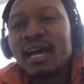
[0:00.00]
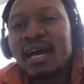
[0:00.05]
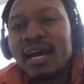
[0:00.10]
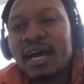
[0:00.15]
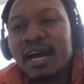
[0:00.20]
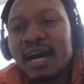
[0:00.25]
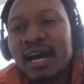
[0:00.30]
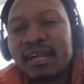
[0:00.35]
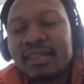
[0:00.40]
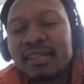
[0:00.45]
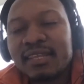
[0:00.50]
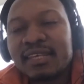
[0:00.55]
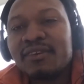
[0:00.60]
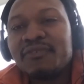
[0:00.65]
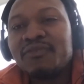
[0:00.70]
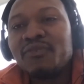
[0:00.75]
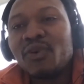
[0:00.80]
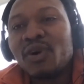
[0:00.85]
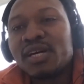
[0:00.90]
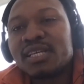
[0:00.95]
I think
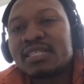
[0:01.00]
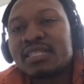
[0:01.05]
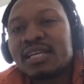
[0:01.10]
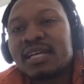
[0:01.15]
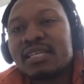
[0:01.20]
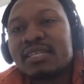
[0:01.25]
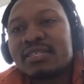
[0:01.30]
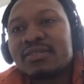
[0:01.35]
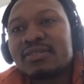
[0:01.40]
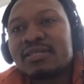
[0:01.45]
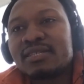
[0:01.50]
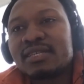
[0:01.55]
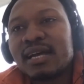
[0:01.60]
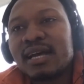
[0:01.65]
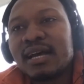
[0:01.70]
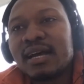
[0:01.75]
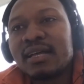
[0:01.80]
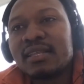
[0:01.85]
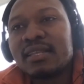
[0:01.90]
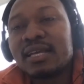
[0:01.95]
for us, that's
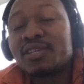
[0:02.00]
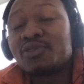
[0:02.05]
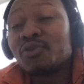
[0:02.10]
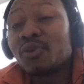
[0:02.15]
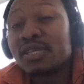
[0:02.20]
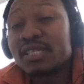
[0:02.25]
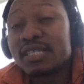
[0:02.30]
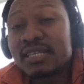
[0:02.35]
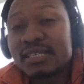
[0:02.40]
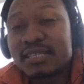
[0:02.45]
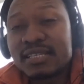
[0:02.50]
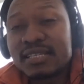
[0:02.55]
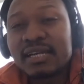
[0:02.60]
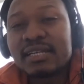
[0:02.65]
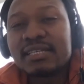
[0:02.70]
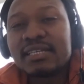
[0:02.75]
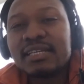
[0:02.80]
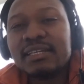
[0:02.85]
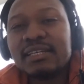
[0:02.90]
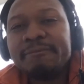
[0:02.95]
what's
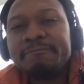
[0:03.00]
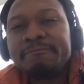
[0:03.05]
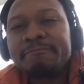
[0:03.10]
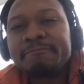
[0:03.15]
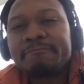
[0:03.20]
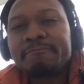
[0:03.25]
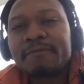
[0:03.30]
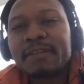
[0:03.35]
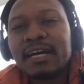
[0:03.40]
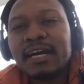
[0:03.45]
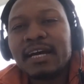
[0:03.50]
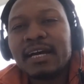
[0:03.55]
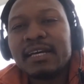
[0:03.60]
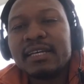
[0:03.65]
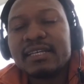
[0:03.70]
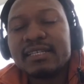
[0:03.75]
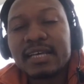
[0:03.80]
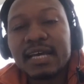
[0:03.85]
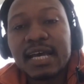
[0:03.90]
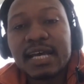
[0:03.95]
exciting, is
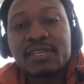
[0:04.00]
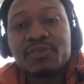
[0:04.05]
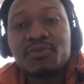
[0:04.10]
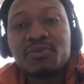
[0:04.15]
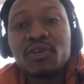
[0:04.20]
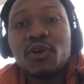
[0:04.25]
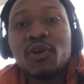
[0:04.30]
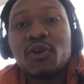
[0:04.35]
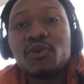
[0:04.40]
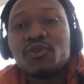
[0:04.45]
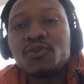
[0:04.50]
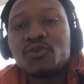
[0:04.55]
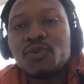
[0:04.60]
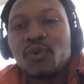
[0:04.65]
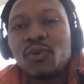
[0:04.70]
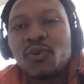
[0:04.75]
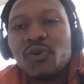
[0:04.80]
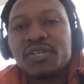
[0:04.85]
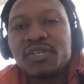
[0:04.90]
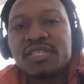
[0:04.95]
that as we go
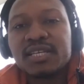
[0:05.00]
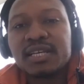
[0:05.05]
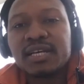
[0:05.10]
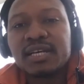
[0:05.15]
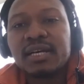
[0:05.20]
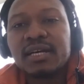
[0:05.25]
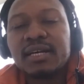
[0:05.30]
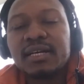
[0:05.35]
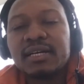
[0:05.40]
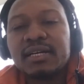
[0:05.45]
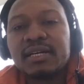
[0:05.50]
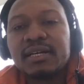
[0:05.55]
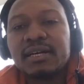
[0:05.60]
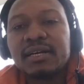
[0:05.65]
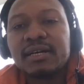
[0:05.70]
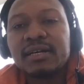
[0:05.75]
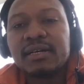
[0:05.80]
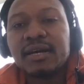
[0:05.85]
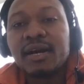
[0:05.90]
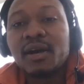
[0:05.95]
towards
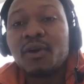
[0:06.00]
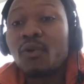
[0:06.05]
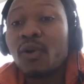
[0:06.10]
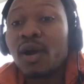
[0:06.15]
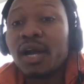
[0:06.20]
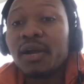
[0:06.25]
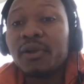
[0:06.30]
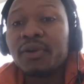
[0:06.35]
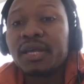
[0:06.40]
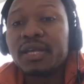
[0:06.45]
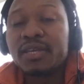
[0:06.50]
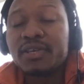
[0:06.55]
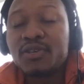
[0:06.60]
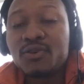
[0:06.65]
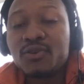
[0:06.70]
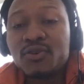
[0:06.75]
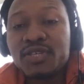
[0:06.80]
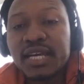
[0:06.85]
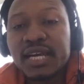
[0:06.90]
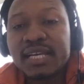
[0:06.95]
acquiring a
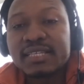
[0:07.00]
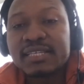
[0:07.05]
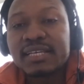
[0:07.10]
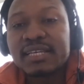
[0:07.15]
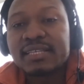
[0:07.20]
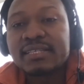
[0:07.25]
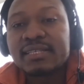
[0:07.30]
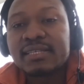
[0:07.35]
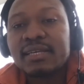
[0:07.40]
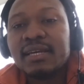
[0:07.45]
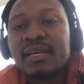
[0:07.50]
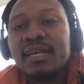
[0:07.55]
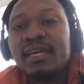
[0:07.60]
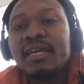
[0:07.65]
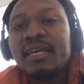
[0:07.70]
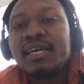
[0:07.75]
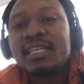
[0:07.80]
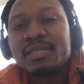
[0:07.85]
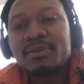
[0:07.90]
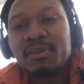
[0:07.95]
huge asset,
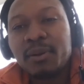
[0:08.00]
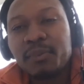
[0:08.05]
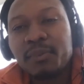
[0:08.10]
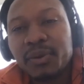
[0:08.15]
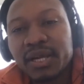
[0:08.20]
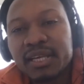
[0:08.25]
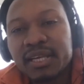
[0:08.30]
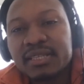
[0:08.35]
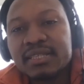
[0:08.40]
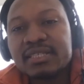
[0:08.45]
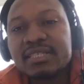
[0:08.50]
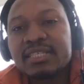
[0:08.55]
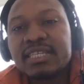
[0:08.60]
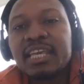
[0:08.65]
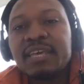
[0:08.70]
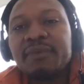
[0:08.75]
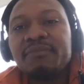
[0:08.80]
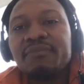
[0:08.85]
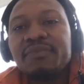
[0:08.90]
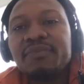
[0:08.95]
it's about bringing the
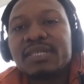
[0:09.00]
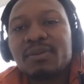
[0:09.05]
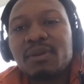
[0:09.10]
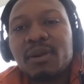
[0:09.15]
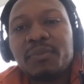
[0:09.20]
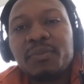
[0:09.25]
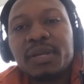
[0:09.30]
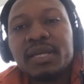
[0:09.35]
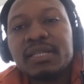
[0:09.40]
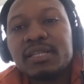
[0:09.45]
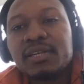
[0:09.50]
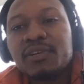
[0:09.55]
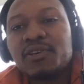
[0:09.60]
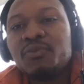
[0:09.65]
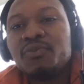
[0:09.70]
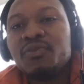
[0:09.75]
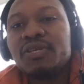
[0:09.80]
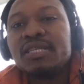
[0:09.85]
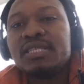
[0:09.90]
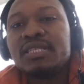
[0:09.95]
team, it's about bringing the
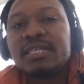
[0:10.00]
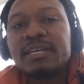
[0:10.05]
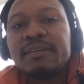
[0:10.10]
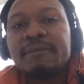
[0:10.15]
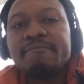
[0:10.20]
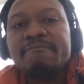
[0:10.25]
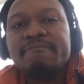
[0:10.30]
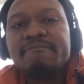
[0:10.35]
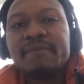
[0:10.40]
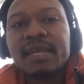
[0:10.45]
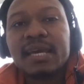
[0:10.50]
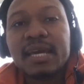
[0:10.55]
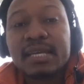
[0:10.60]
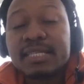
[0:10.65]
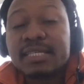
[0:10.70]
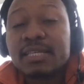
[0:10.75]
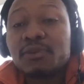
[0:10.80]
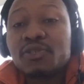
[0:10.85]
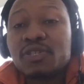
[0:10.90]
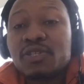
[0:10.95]
community, and it's
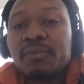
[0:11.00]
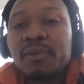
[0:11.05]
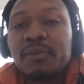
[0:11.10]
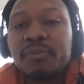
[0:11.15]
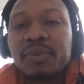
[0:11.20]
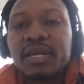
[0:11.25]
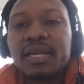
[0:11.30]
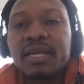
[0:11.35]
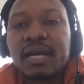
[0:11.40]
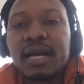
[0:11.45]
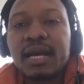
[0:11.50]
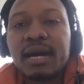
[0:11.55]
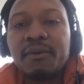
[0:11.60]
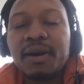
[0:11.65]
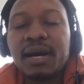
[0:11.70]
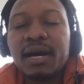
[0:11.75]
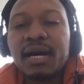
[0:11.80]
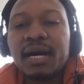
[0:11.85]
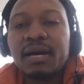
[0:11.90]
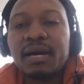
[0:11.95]
also about bringing
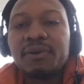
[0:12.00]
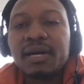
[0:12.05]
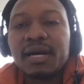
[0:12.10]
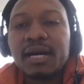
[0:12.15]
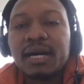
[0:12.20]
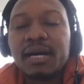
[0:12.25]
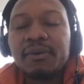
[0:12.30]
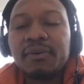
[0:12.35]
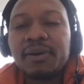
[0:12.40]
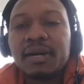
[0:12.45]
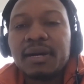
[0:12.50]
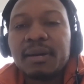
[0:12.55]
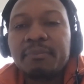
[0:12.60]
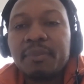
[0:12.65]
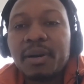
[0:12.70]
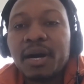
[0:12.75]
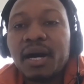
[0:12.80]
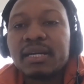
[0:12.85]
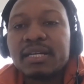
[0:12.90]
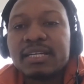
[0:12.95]
our
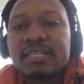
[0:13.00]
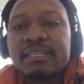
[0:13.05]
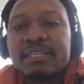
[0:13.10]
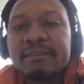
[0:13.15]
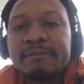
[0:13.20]
partners.